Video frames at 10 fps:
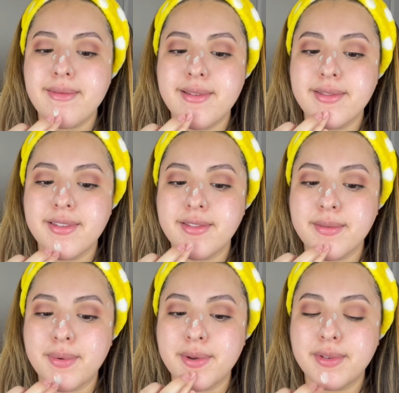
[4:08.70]
this is
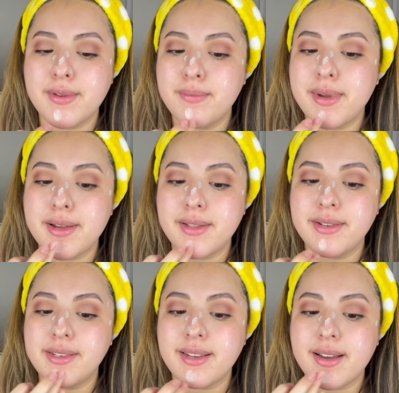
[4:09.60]
supposed to
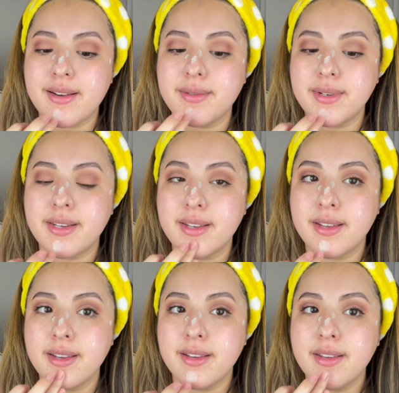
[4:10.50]
balance out
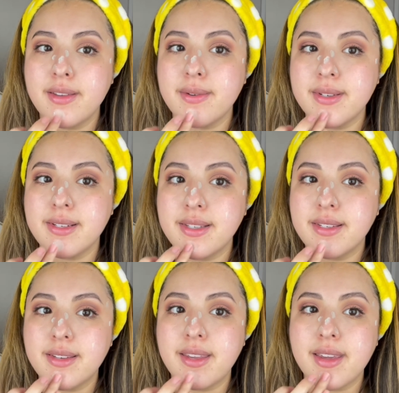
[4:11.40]
your
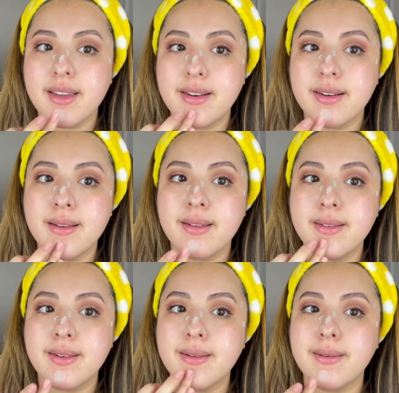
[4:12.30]
skin
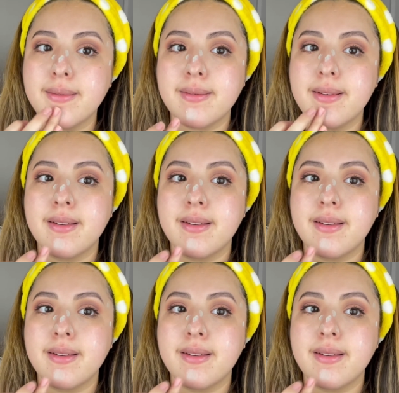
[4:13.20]
tone.